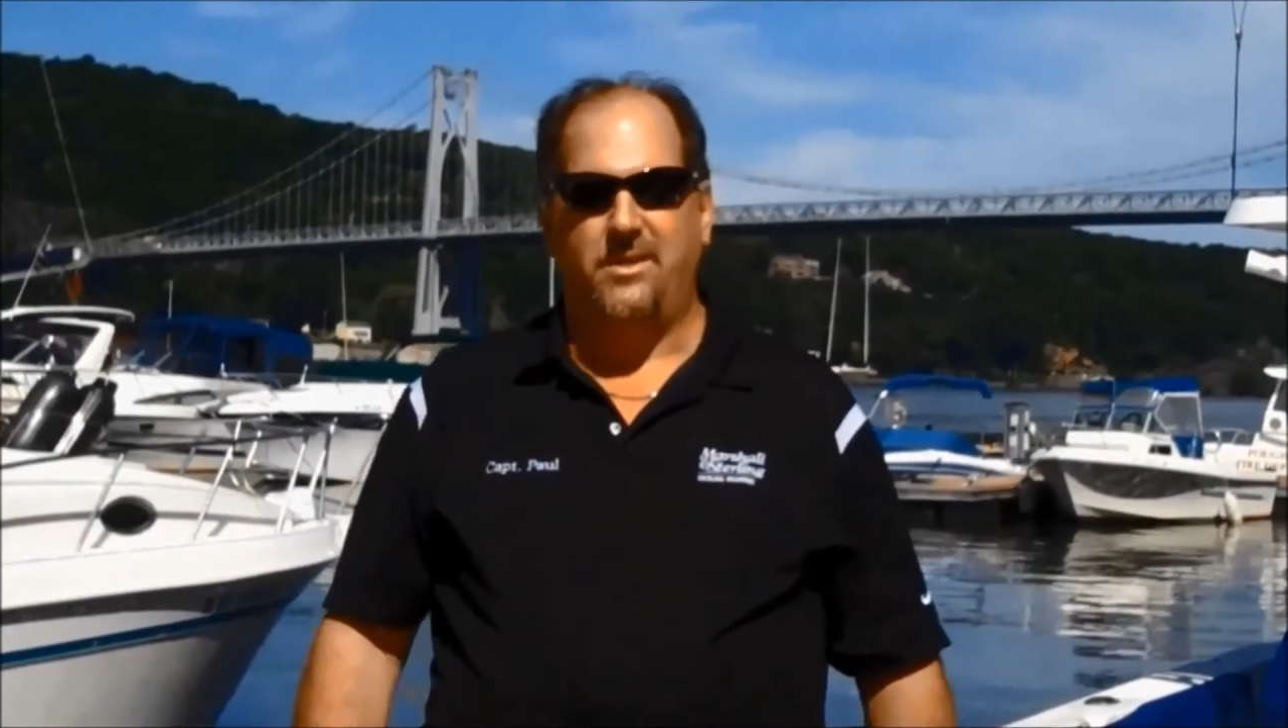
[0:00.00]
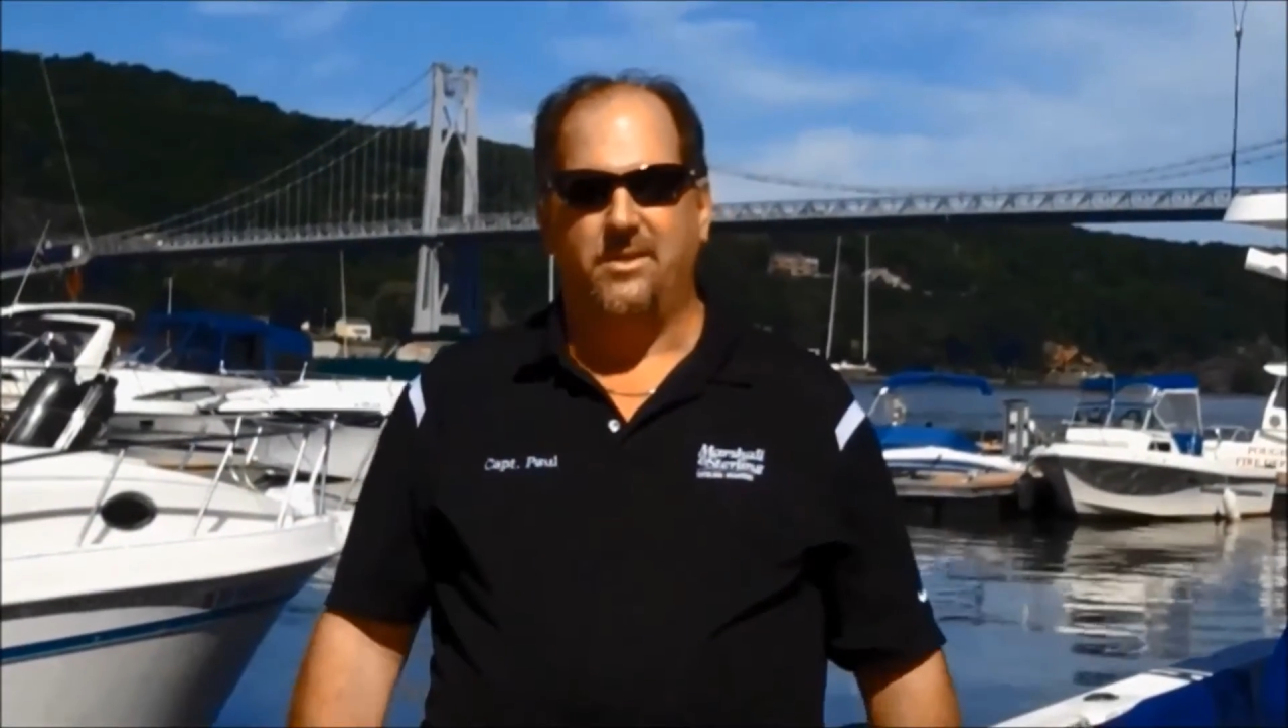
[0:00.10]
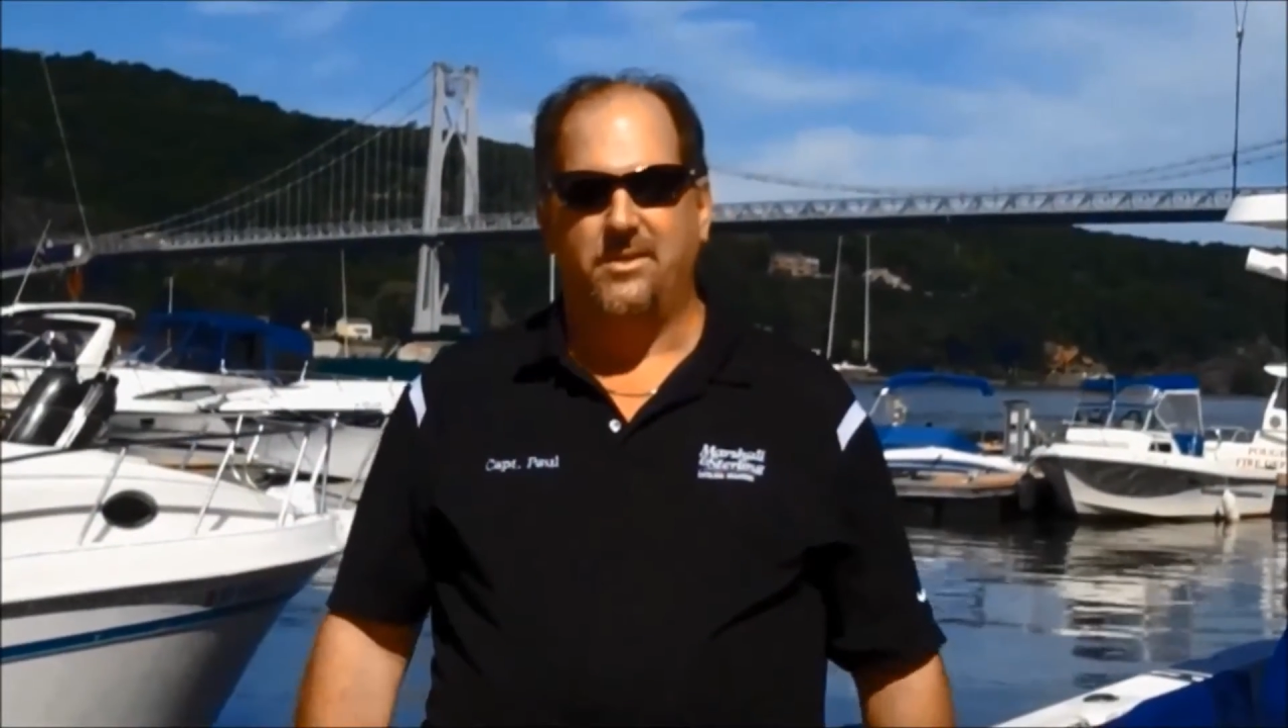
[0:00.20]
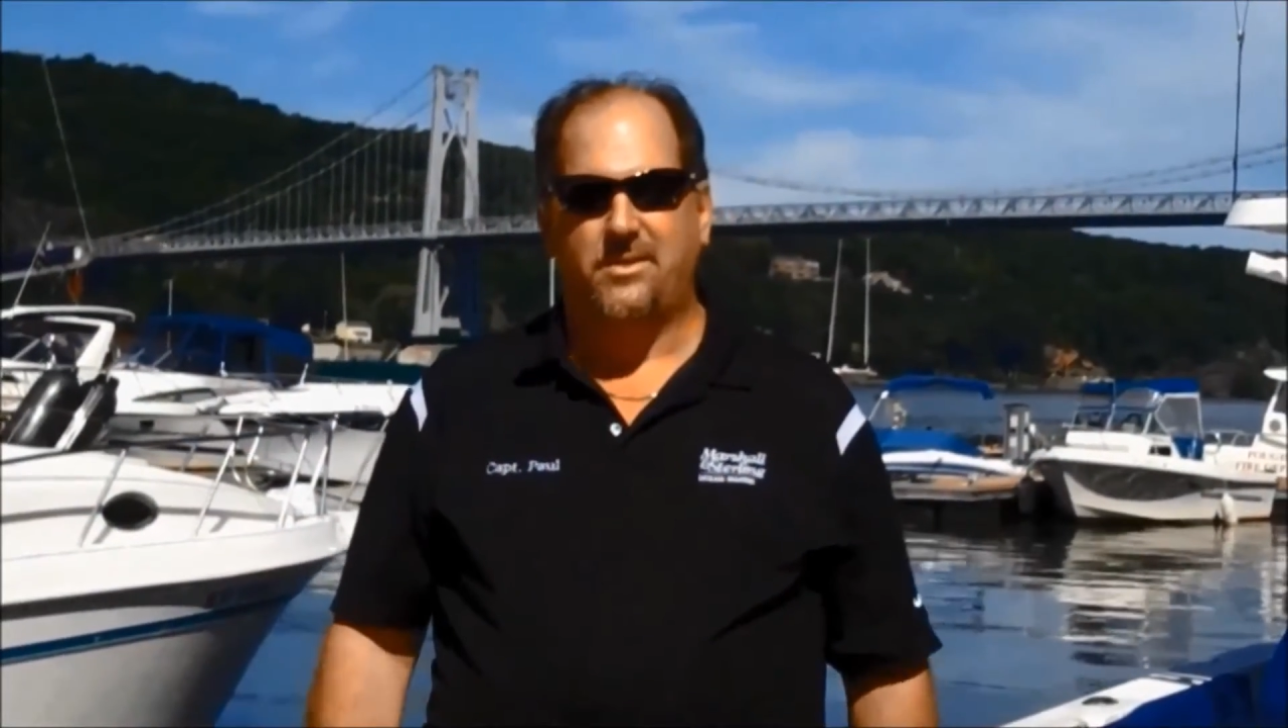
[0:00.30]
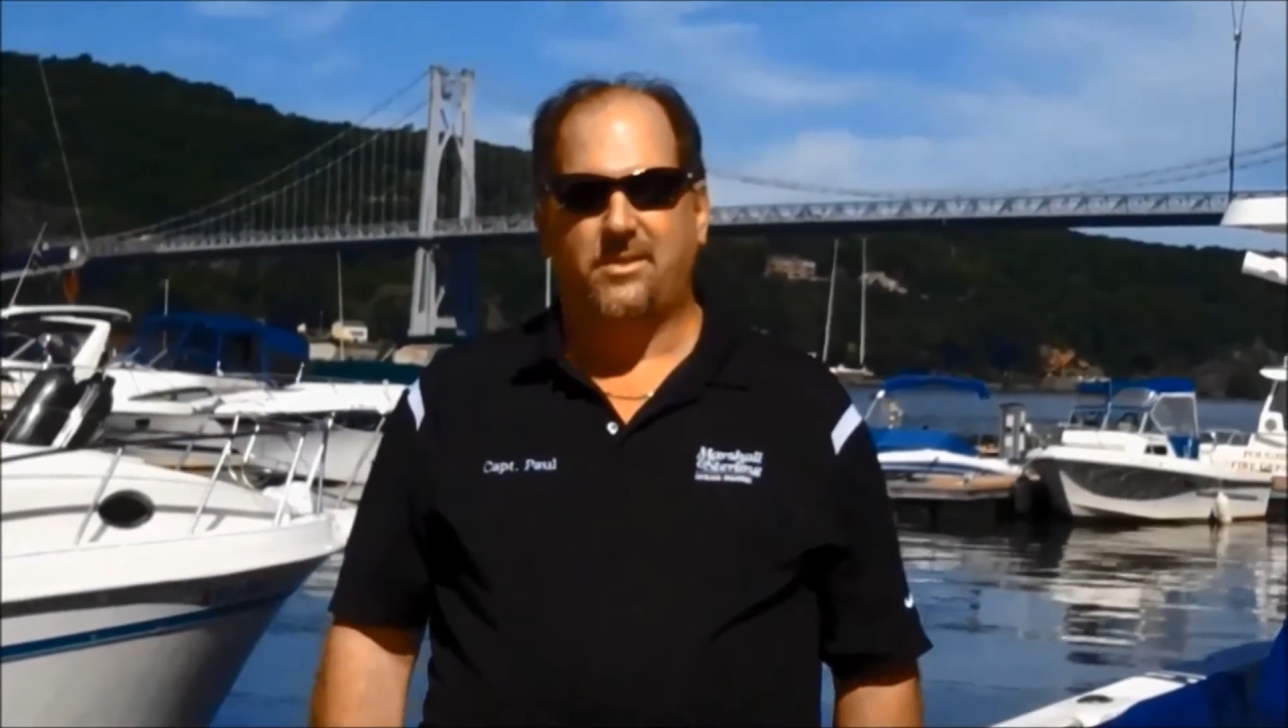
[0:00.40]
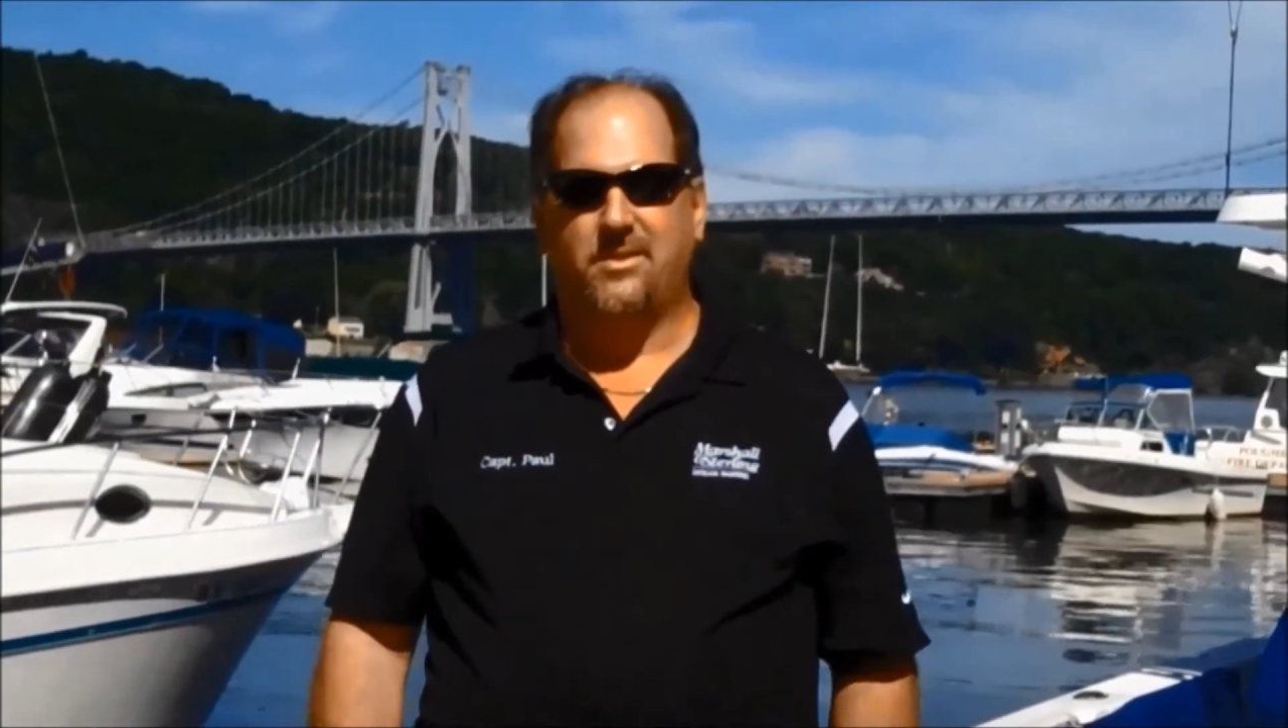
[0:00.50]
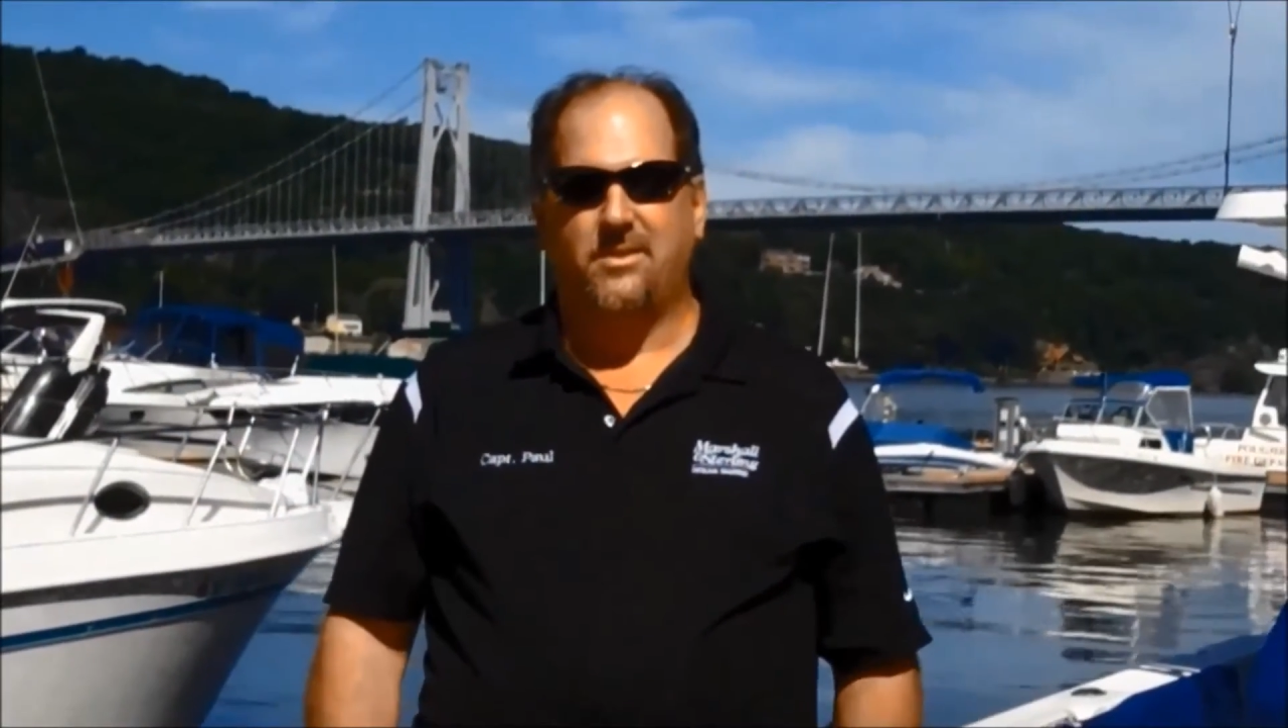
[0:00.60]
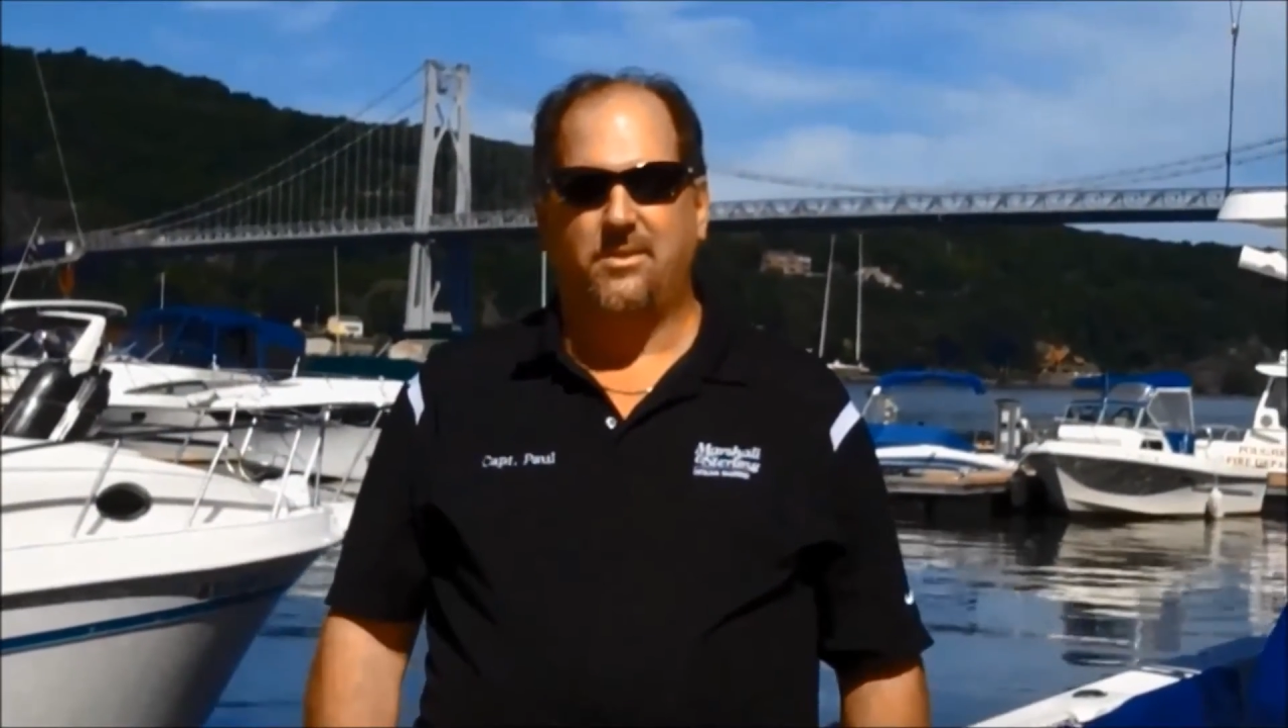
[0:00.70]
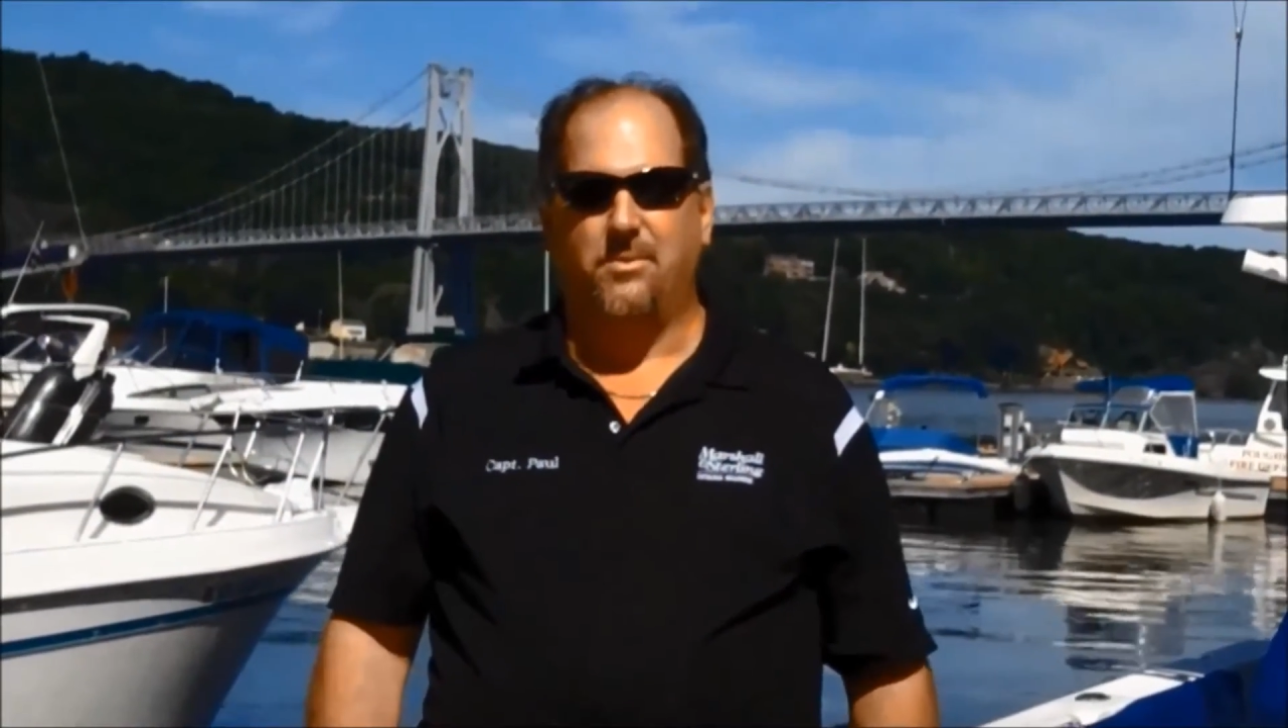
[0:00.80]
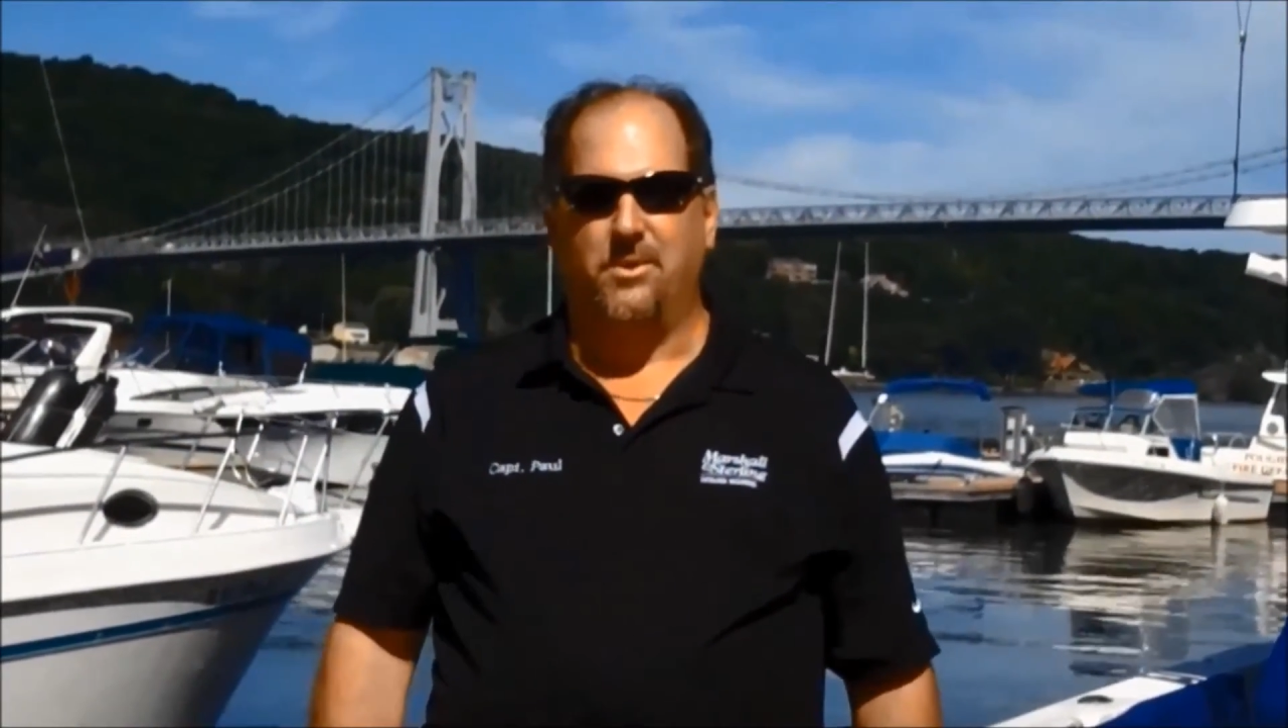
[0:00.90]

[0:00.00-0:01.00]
years